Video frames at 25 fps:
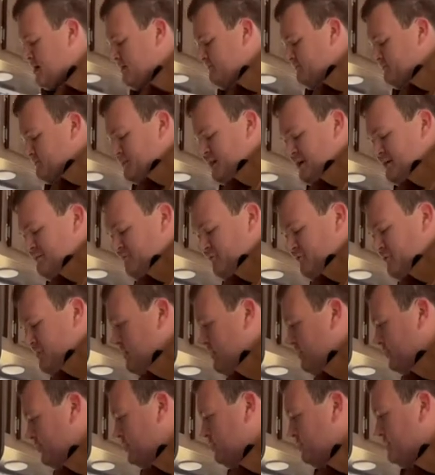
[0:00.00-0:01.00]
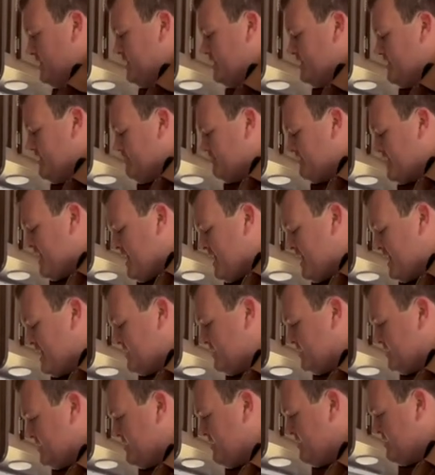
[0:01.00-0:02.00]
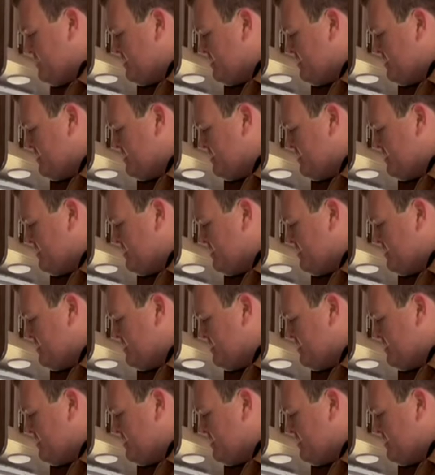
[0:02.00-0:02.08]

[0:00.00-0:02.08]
Same for all 3 of those eyes.